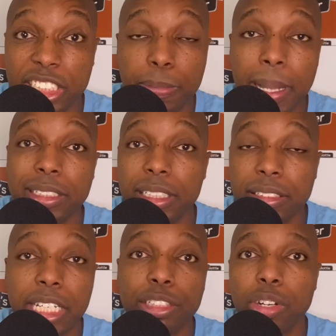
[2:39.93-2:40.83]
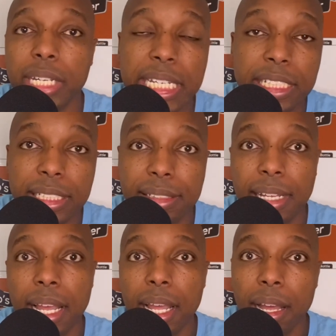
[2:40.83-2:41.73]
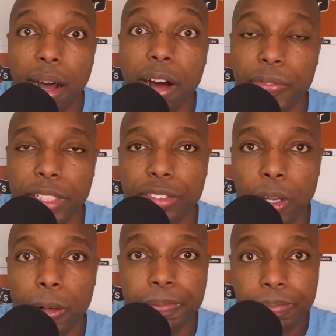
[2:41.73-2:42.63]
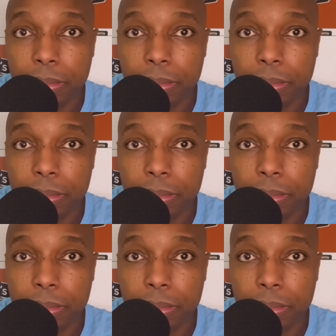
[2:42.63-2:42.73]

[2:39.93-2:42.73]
especially in Steve Sarkisian's offense. So